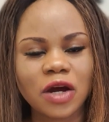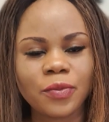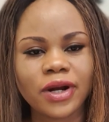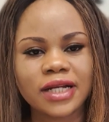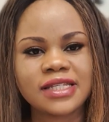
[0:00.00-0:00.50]

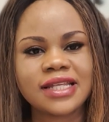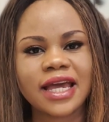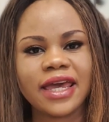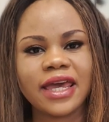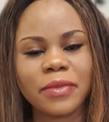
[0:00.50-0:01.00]
practice, like
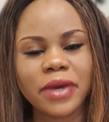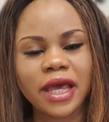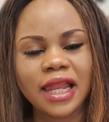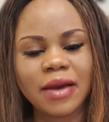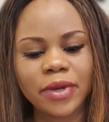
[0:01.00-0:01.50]
I
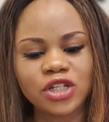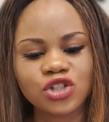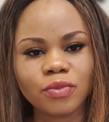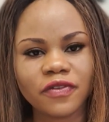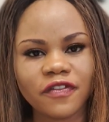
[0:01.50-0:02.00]
earlier
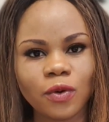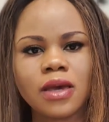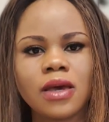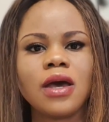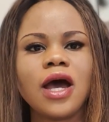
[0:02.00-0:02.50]
mentioned before,
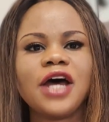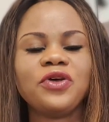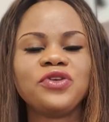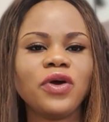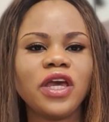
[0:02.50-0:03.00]
and
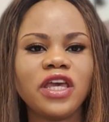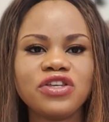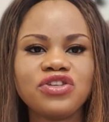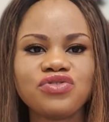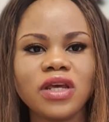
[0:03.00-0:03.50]
also a
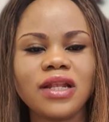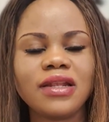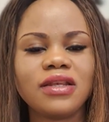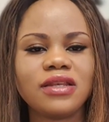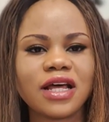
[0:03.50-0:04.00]
history
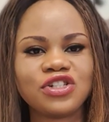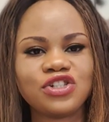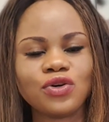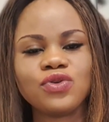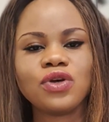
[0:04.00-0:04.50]
that
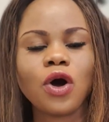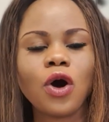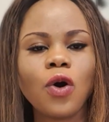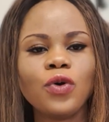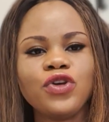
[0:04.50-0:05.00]
shows
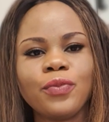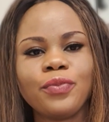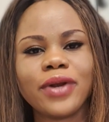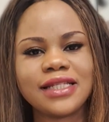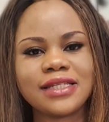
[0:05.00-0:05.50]
all your
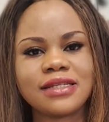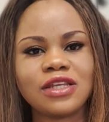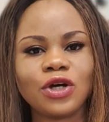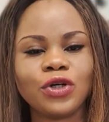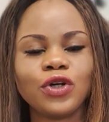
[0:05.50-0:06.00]
practice
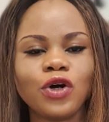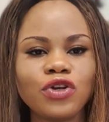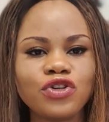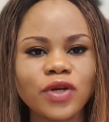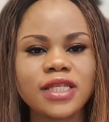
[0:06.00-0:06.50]
in all your
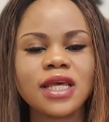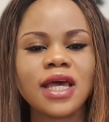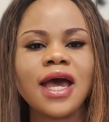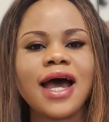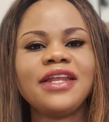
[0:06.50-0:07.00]
countries
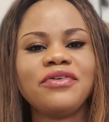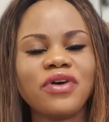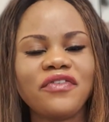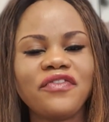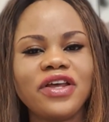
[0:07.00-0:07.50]
and a
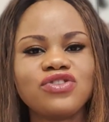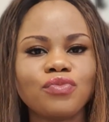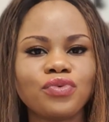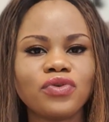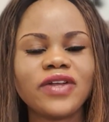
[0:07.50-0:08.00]
reference to
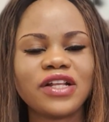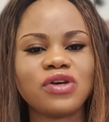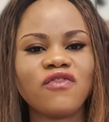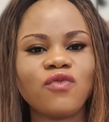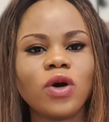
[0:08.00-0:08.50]
prove that
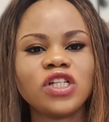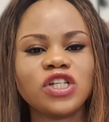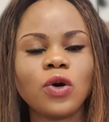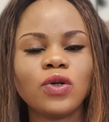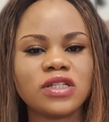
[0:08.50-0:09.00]
you have worked
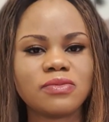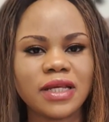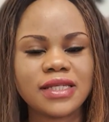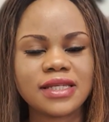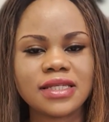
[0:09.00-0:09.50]
in all those
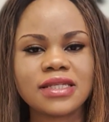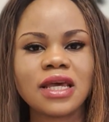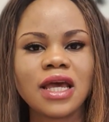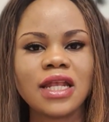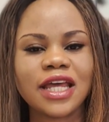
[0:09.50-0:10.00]
places
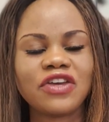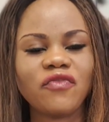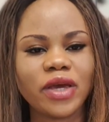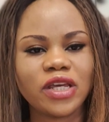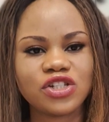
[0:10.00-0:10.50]
that
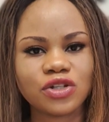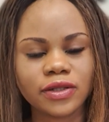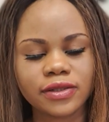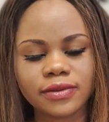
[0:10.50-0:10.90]
you've mentioned